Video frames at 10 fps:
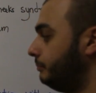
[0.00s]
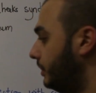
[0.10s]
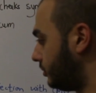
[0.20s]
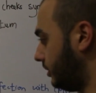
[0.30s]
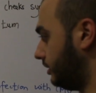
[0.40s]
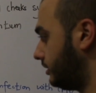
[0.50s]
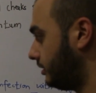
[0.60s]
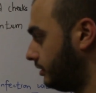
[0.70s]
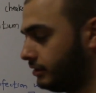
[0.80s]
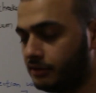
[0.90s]

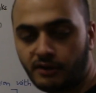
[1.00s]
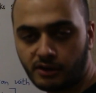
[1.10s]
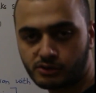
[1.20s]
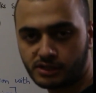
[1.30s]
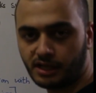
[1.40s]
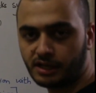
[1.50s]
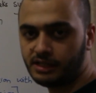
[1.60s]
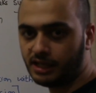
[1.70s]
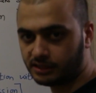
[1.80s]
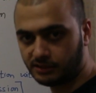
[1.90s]
patients, the virus can
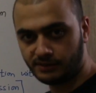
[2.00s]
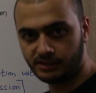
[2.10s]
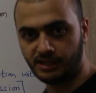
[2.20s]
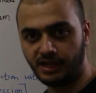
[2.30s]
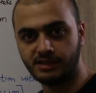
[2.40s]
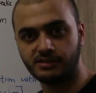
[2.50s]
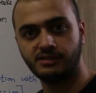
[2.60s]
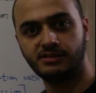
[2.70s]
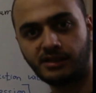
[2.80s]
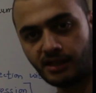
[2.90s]
reactivate it
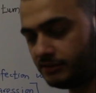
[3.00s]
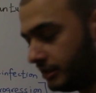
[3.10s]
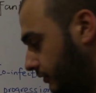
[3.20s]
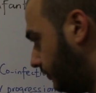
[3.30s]
as secondary